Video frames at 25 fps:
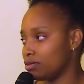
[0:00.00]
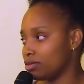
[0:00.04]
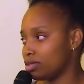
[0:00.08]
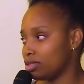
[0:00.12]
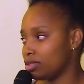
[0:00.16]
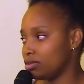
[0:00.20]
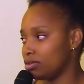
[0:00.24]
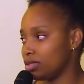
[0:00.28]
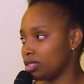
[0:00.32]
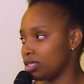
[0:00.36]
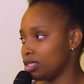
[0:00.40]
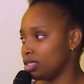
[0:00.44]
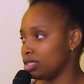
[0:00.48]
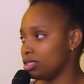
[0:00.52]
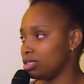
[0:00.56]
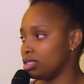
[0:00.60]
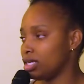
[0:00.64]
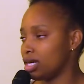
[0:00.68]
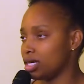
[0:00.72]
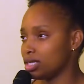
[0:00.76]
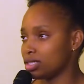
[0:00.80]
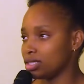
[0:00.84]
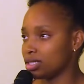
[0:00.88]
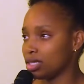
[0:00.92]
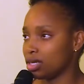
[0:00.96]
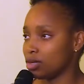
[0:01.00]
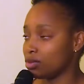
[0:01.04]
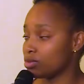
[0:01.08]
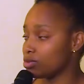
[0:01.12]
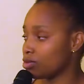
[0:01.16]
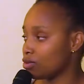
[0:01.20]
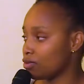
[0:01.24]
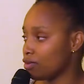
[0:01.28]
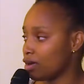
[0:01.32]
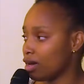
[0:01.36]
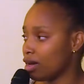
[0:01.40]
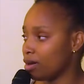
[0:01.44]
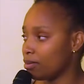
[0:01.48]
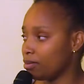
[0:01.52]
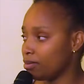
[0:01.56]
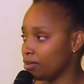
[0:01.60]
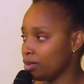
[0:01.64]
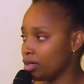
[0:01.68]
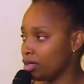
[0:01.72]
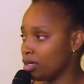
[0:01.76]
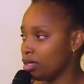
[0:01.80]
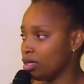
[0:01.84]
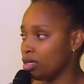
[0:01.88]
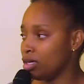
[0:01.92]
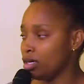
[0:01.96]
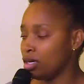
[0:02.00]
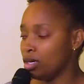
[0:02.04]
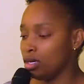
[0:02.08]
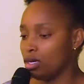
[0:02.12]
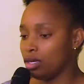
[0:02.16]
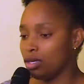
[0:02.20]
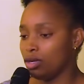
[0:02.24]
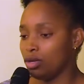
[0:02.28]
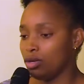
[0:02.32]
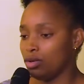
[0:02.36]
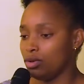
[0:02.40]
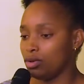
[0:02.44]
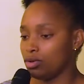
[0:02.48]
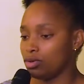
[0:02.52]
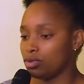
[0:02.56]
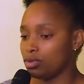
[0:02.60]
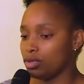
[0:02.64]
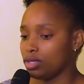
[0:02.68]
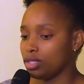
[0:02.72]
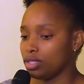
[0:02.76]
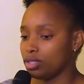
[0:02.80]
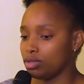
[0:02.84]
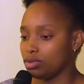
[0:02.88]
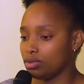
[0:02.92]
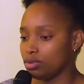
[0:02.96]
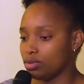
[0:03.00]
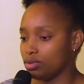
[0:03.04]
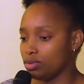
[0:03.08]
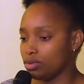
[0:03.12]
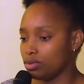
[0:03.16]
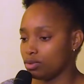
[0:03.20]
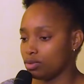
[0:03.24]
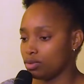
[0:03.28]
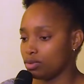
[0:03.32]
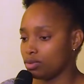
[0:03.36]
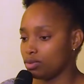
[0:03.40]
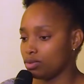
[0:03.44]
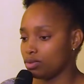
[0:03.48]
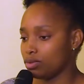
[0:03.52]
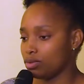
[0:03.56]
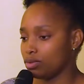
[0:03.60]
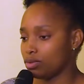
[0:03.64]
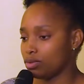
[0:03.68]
food really does a lot of harm, not only to your